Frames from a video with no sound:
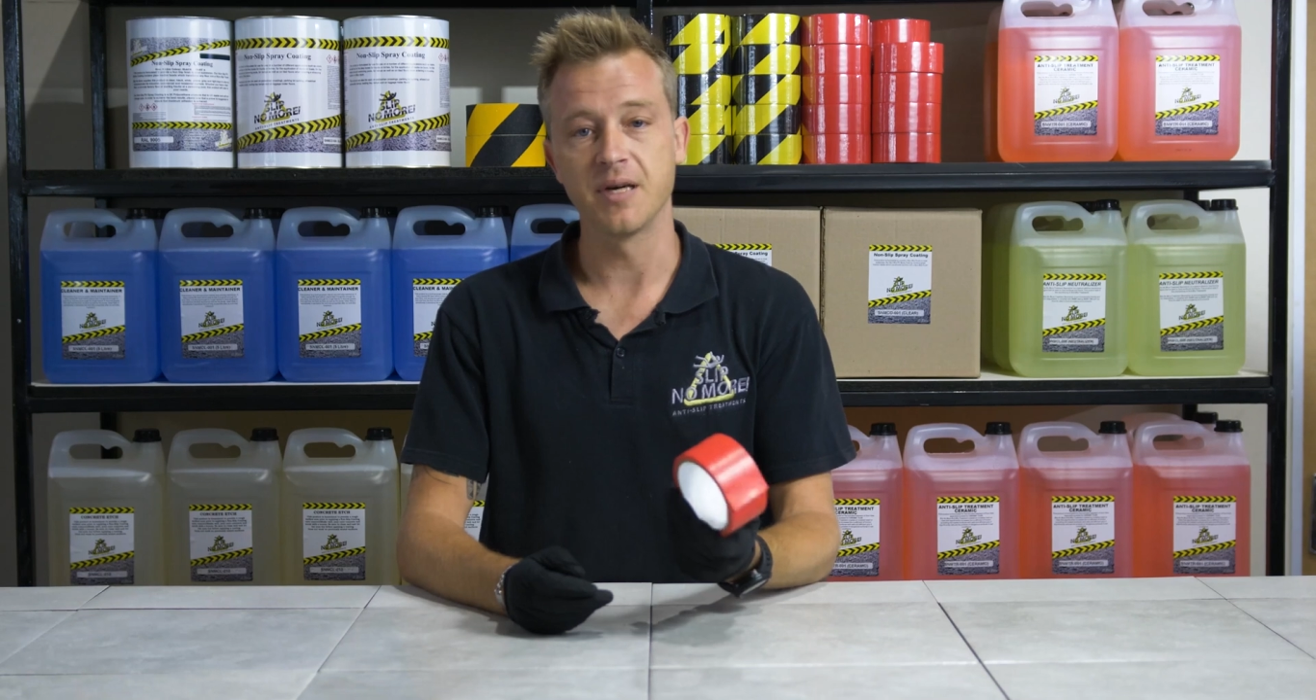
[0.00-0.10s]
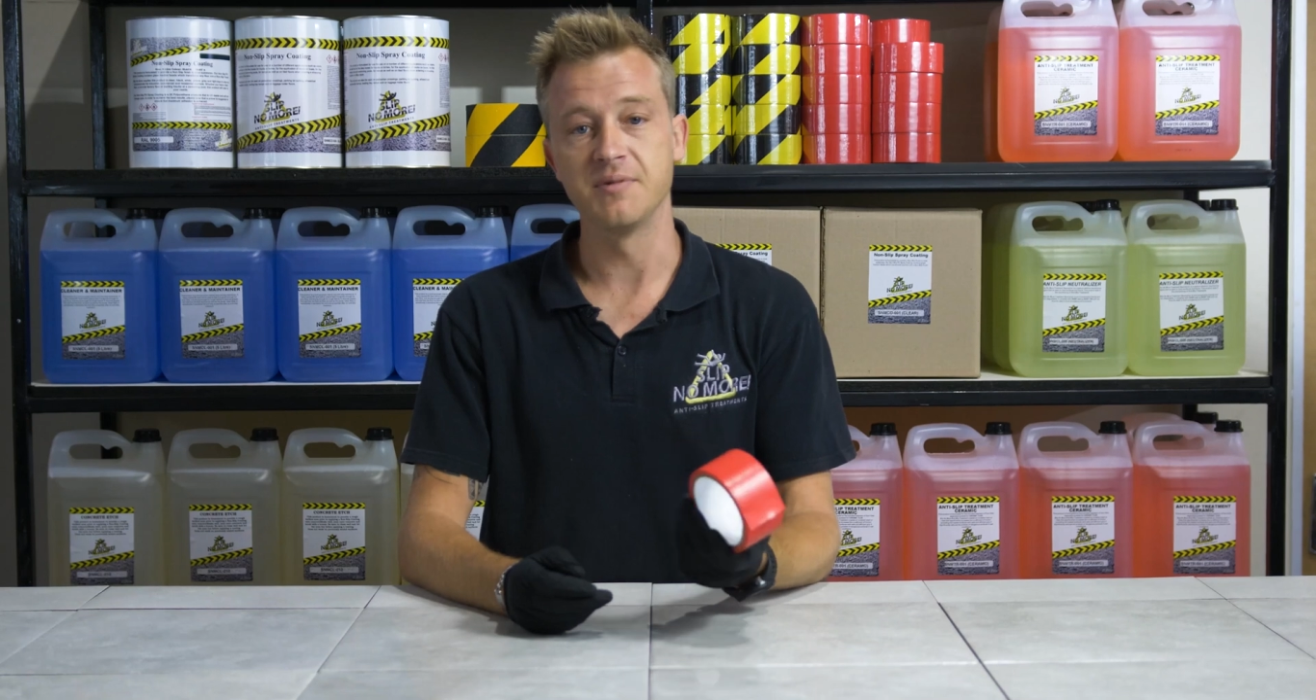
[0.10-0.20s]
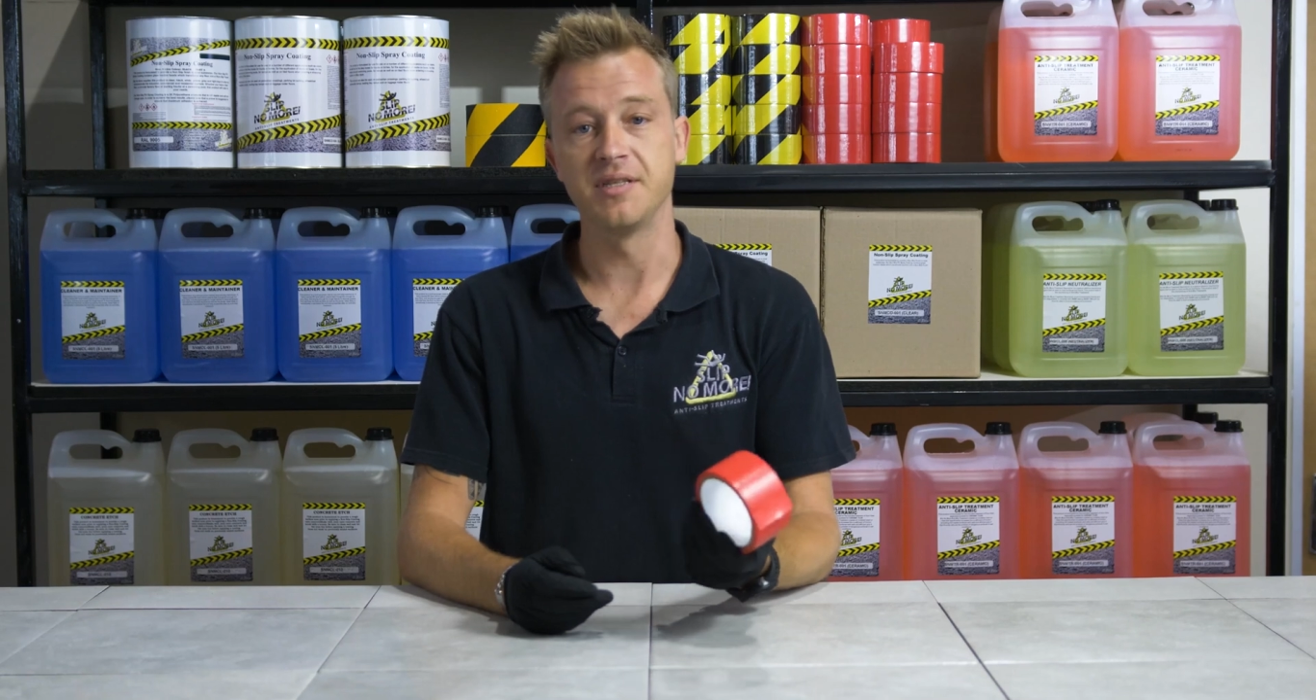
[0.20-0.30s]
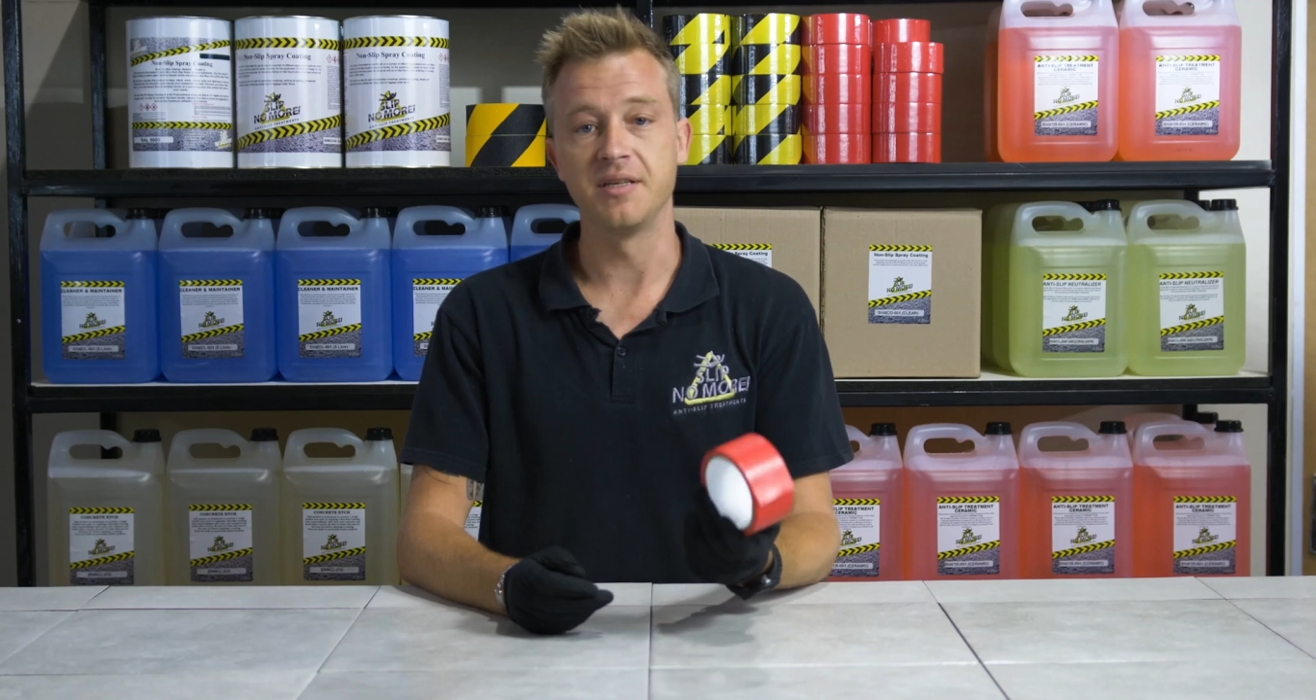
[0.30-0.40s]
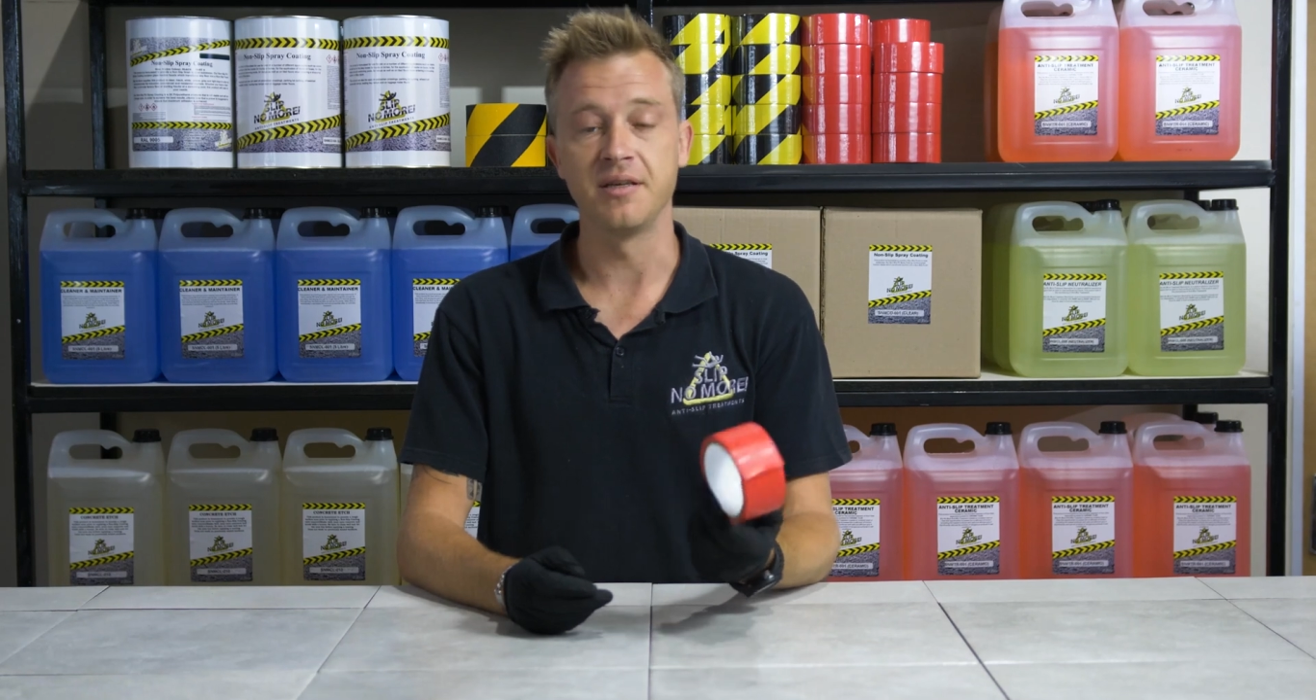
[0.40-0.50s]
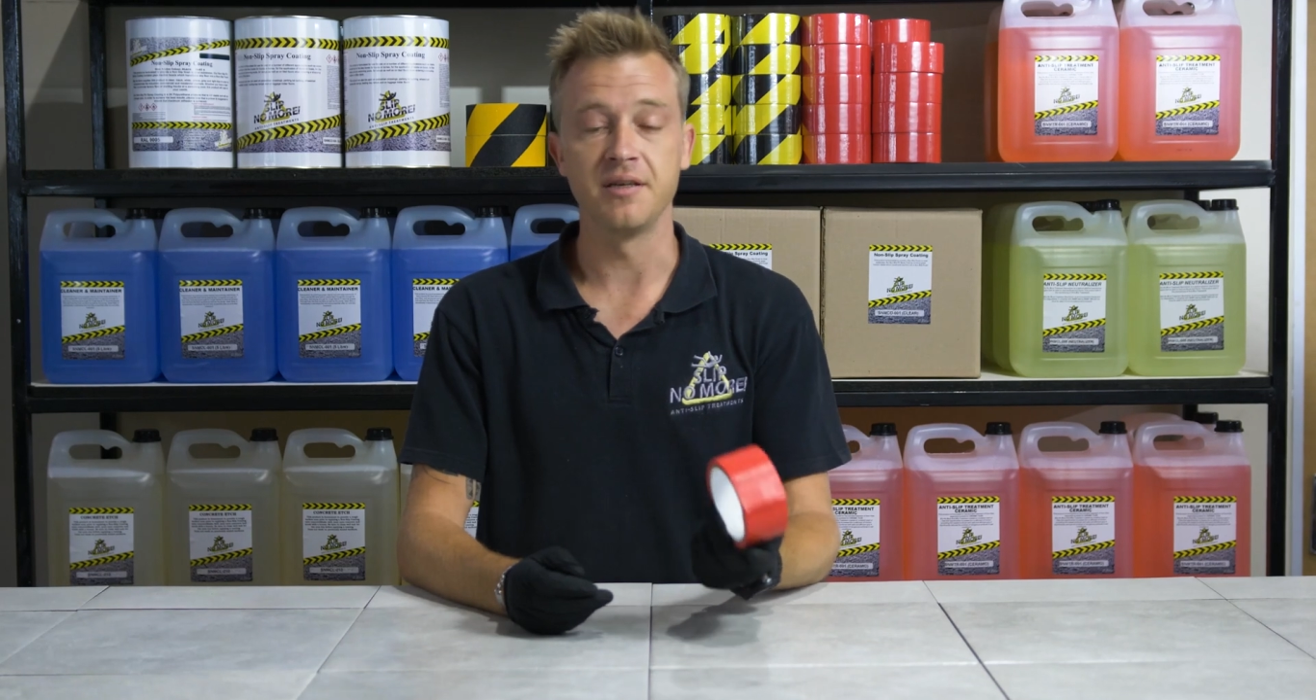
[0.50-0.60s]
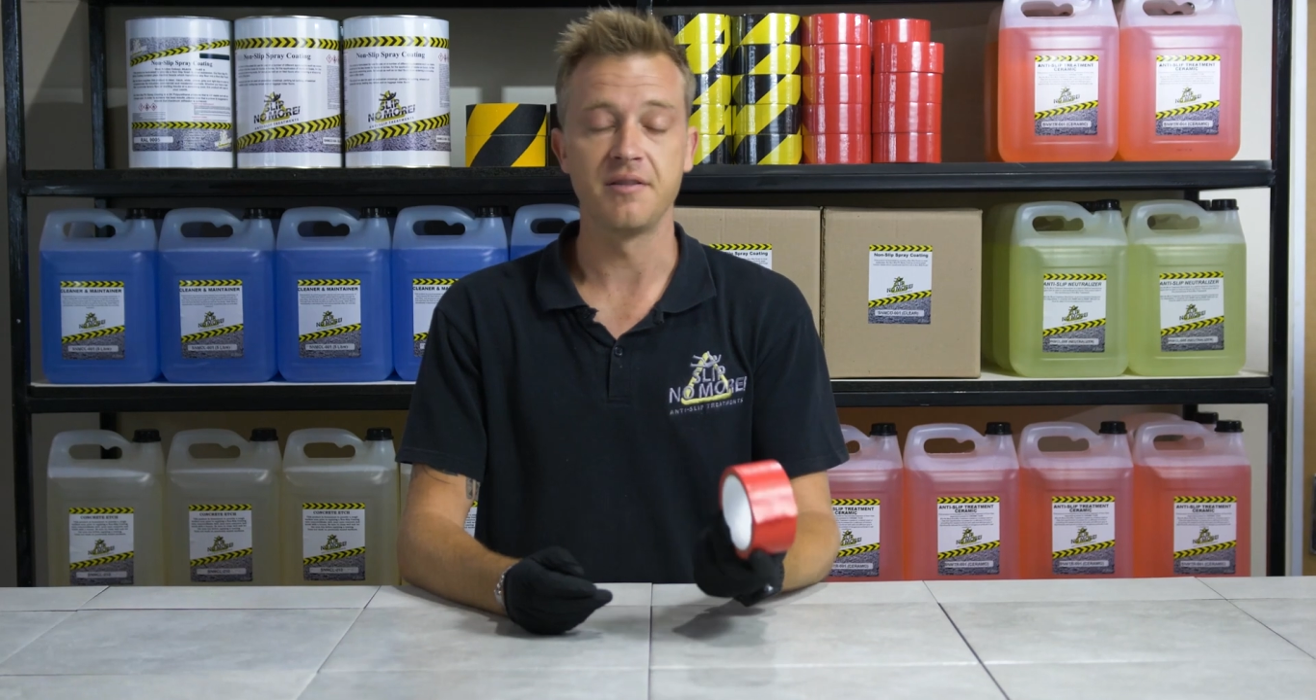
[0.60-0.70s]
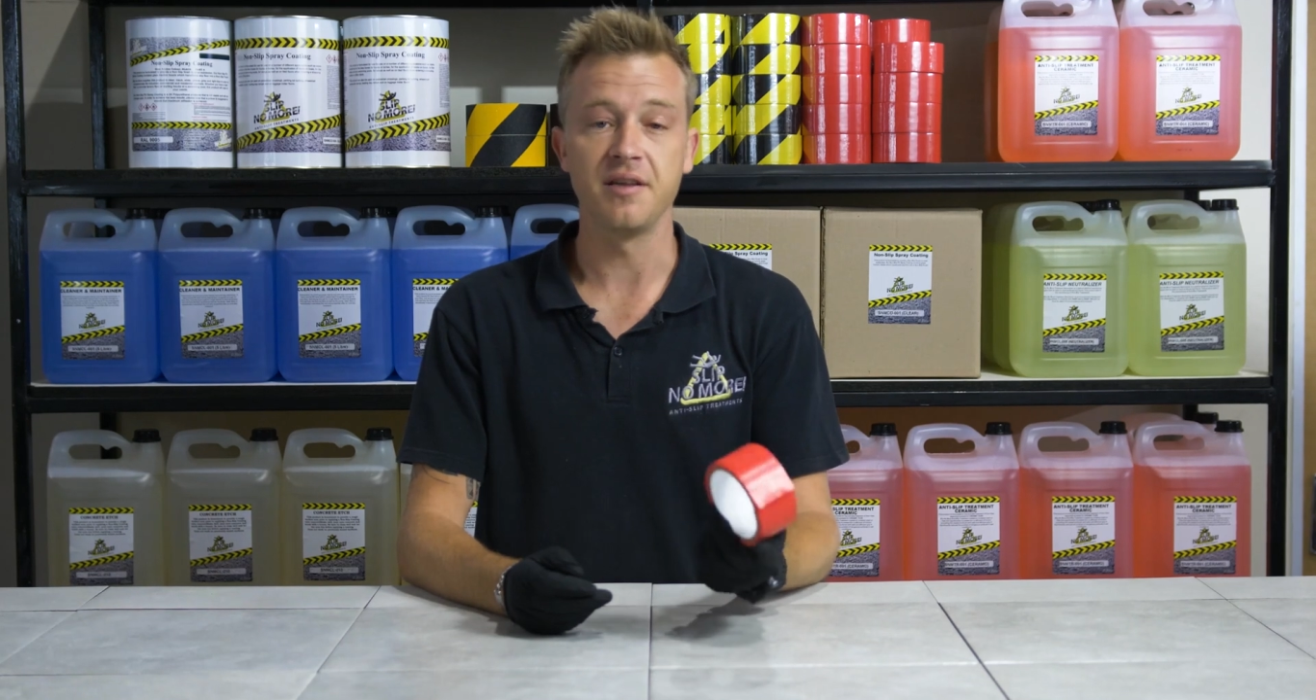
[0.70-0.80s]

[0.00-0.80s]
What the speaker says: comes in a